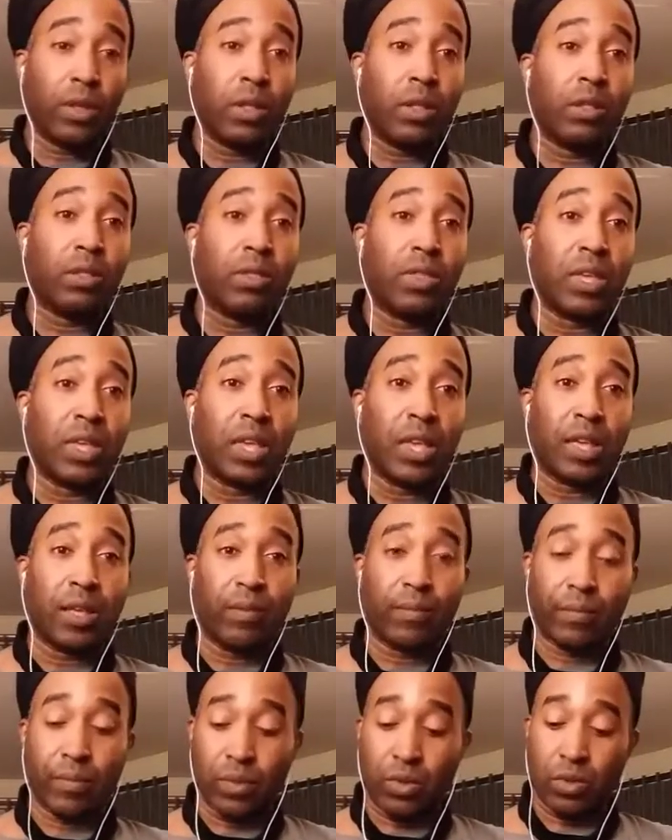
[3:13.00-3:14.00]

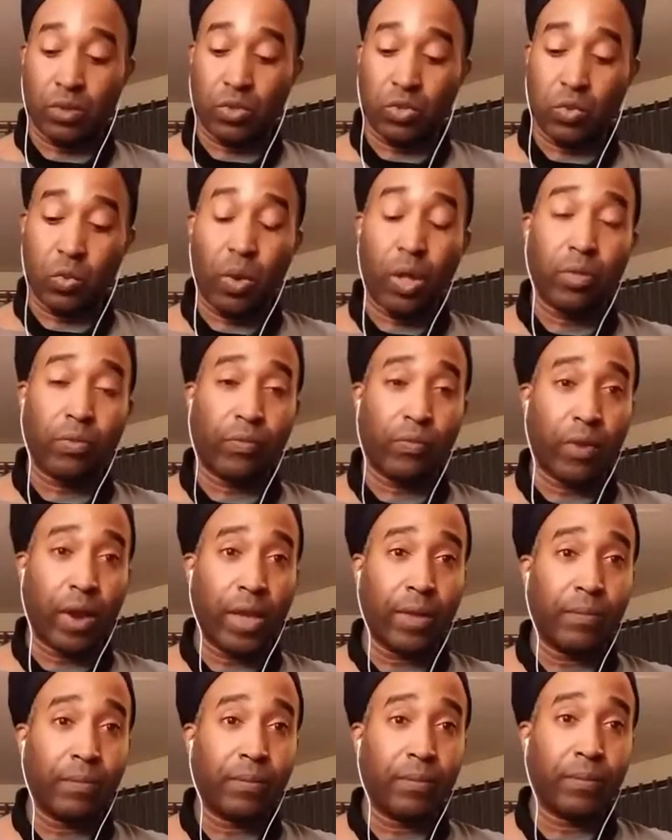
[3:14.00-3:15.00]
the 12th
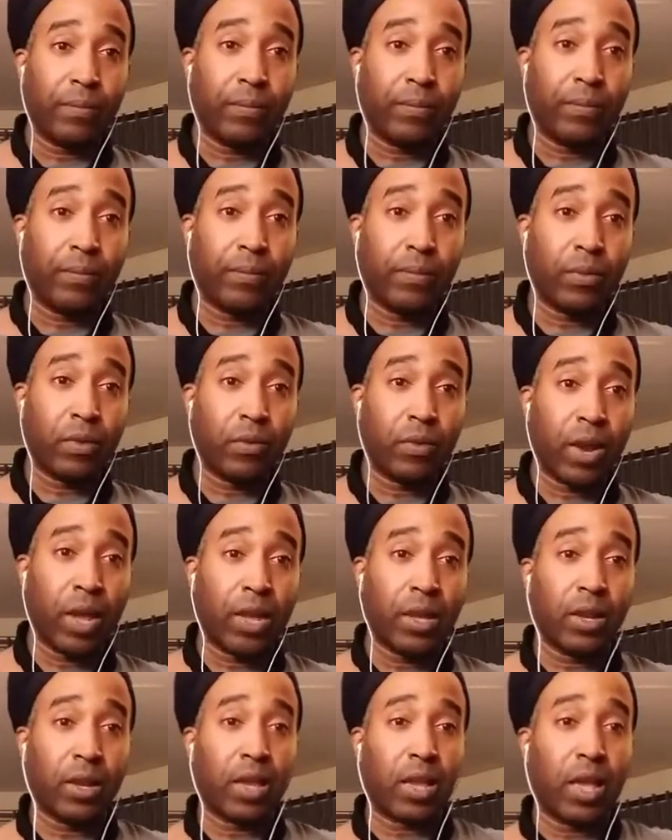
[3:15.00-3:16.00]
fret,
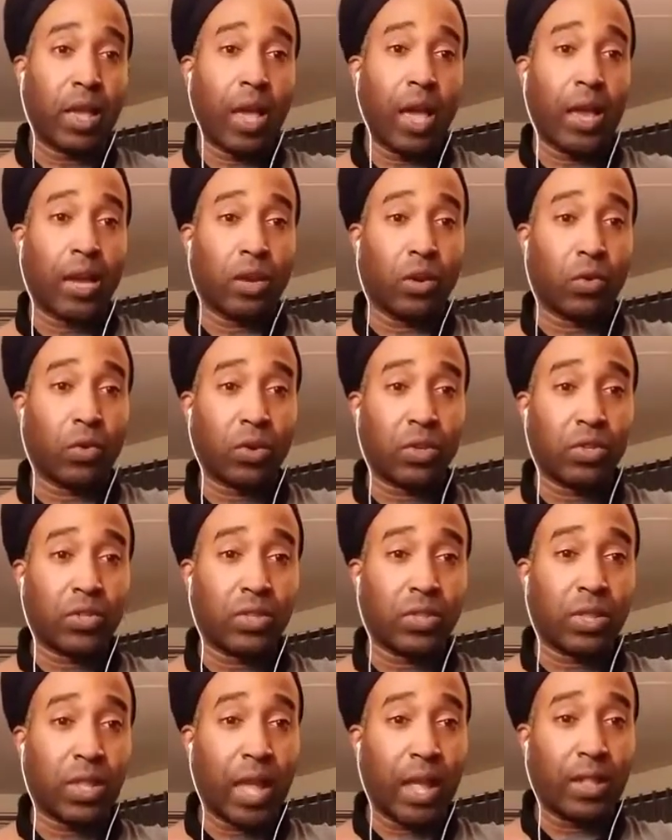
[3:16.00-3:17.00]
right? I
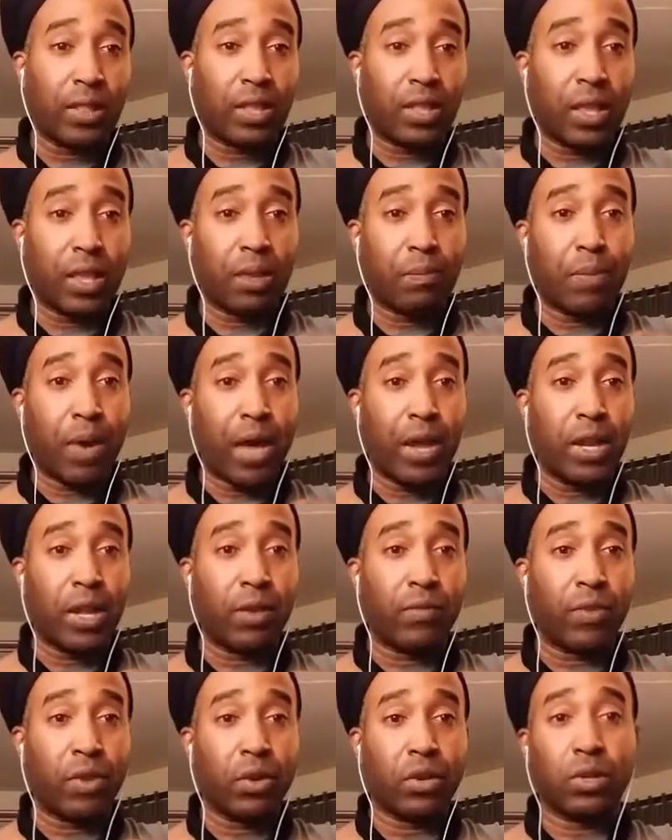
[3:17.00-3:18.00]
noticed that the body
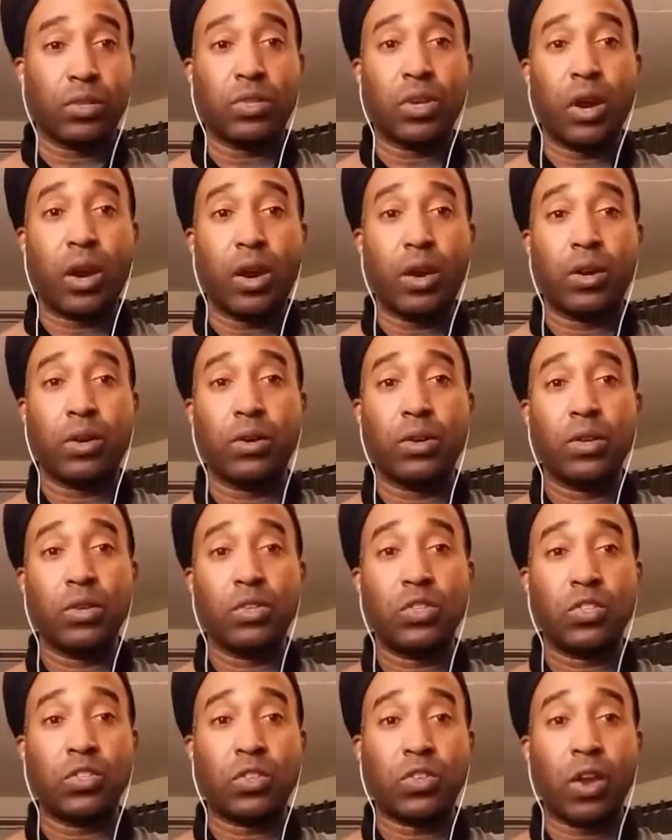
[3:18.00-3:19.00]
of your guitar
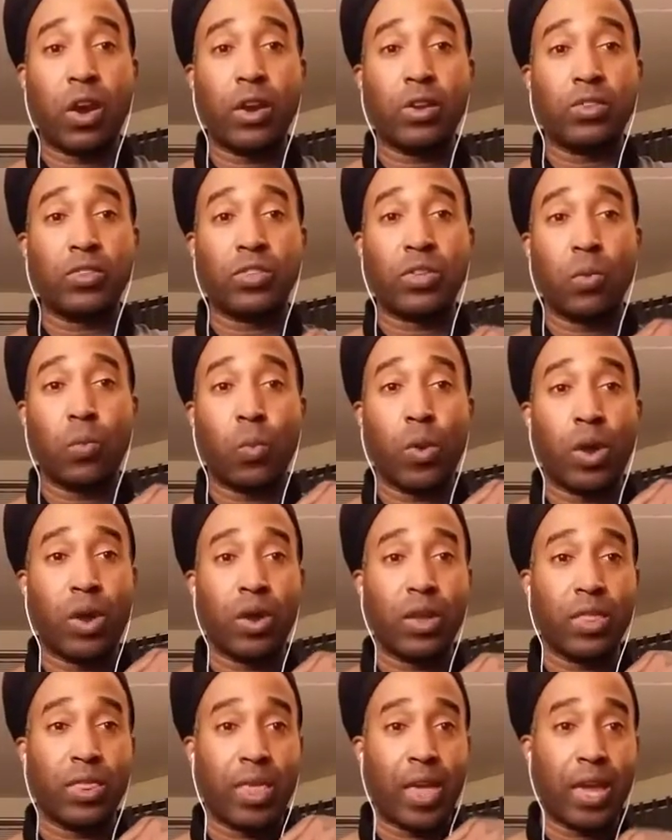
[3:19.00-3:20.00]
starts somewhere
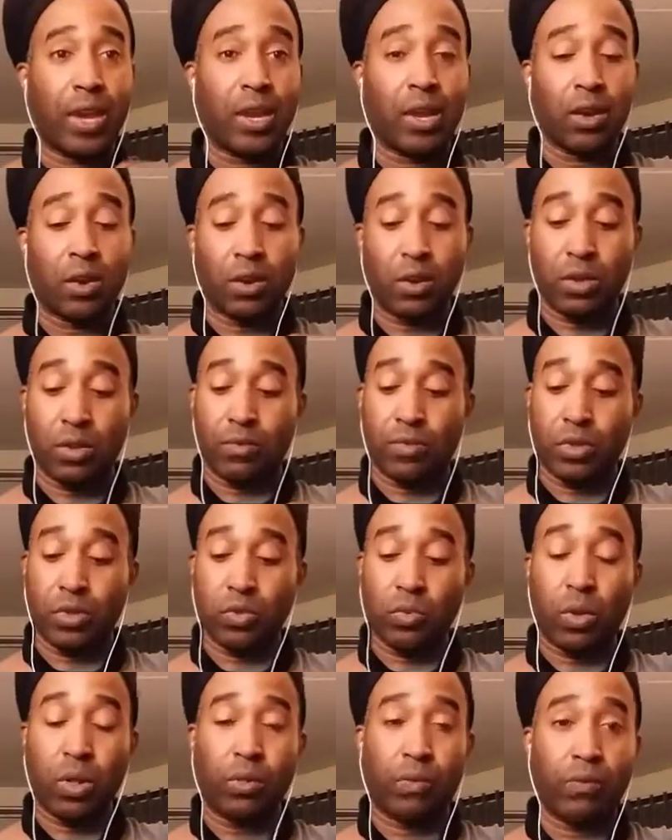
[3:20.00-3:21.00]
in that area of the
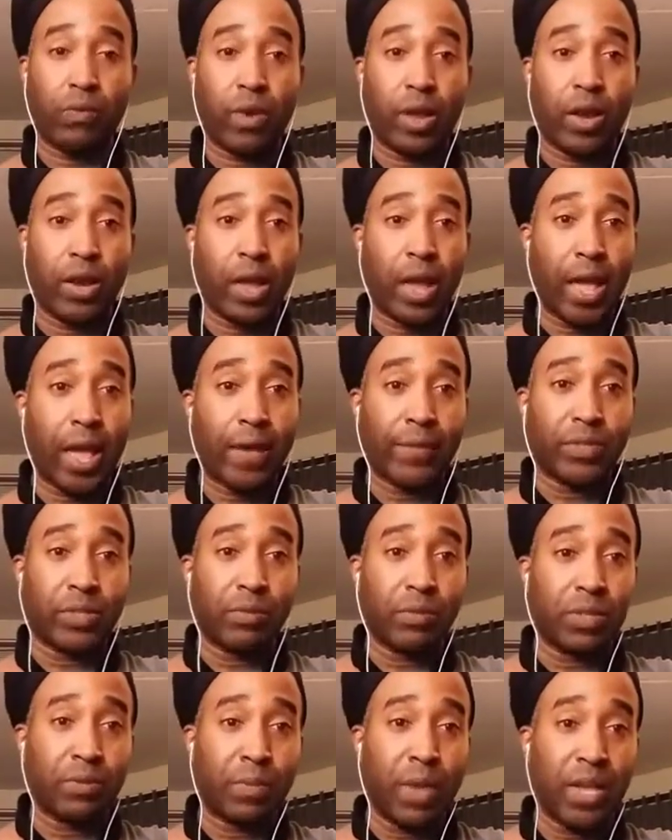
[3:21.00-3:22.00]
12th fret. I have
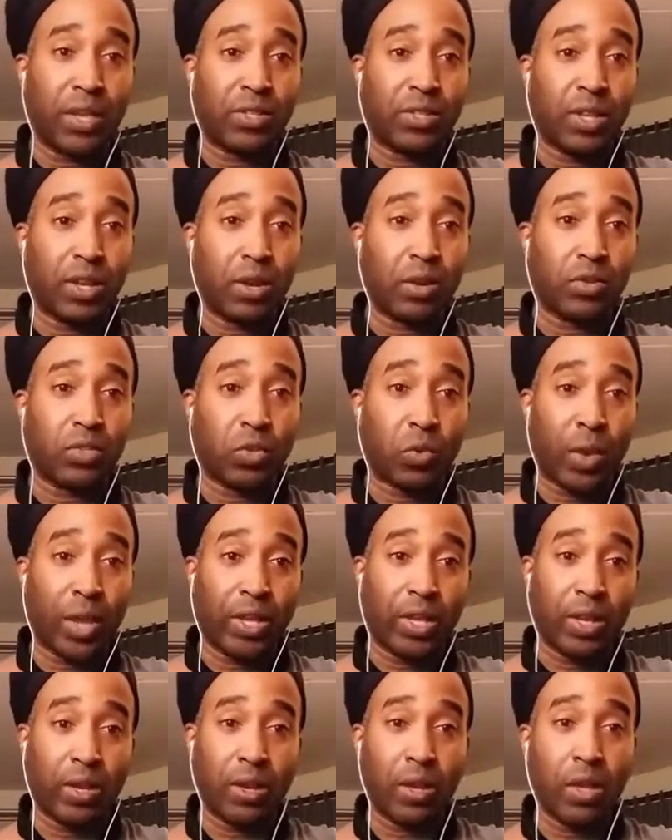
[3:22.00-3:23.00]
some space here, so I
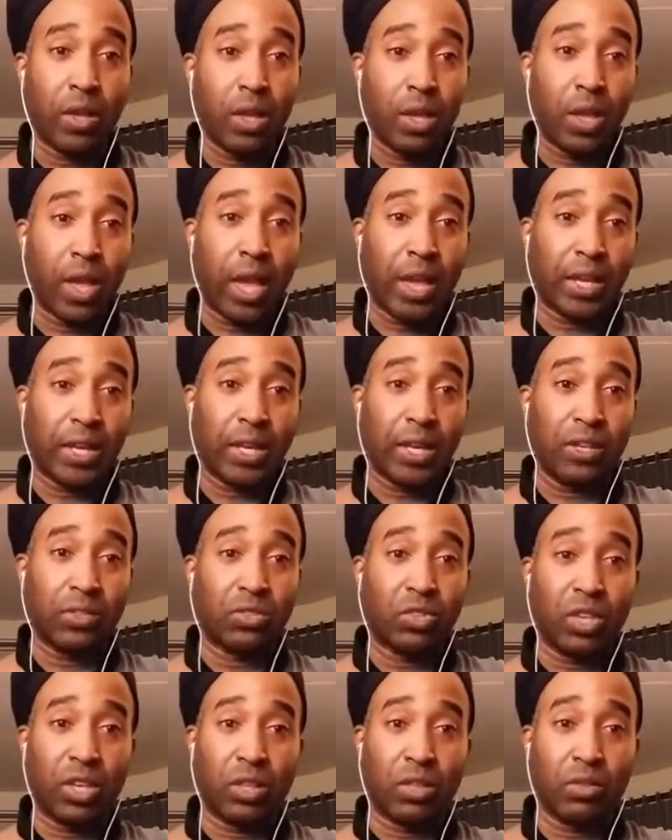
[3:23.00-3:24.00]
can
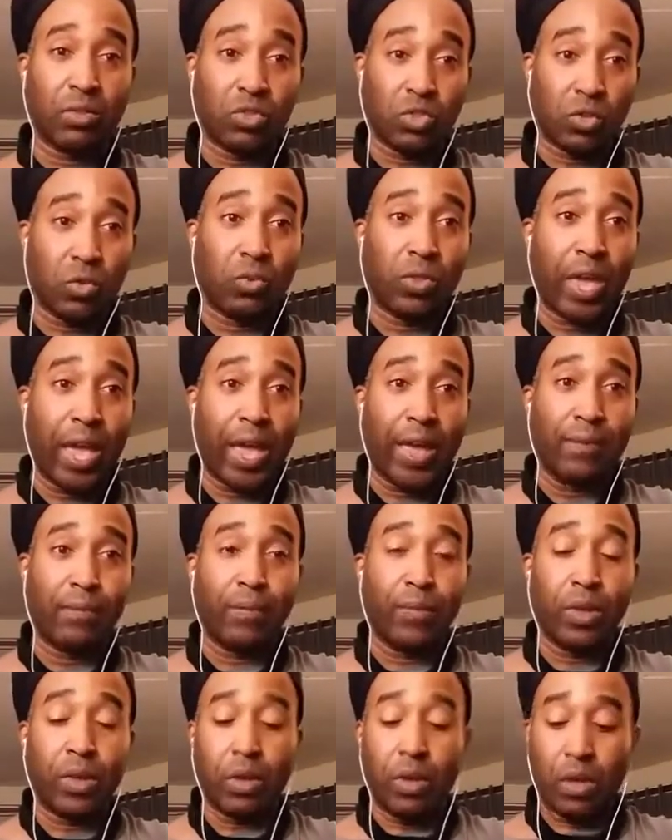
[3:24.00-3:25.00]
easily do that.
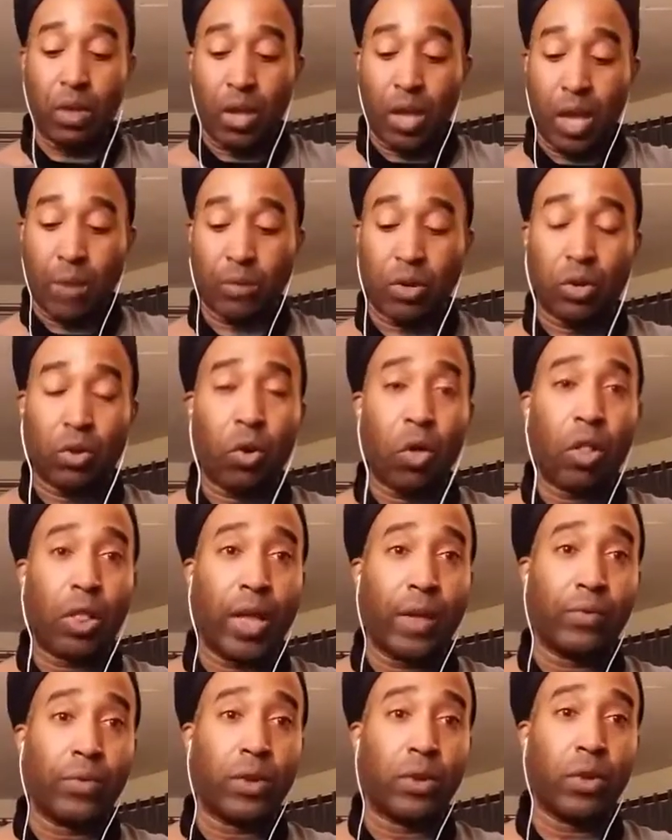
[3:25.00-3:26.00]
I'm going to call
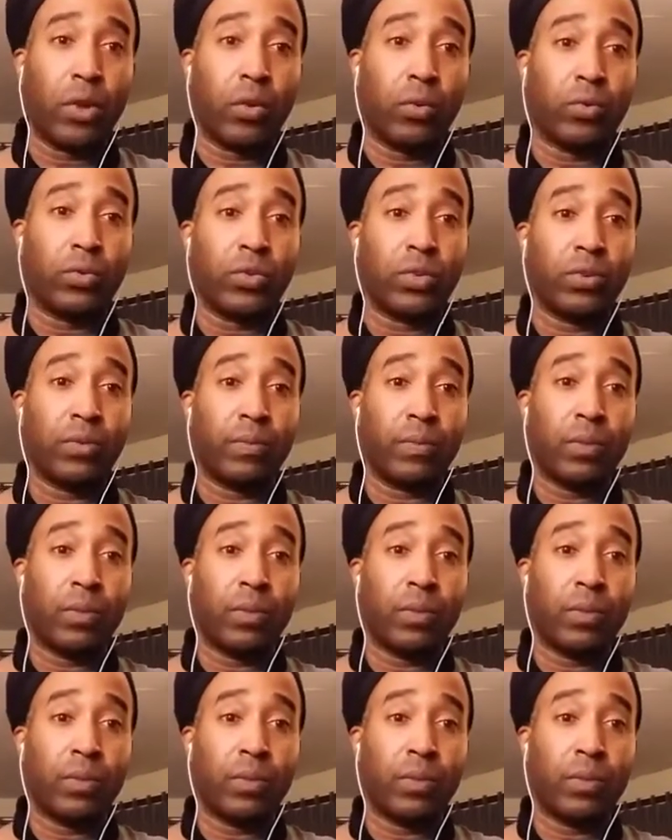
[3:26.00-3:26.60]
out the notes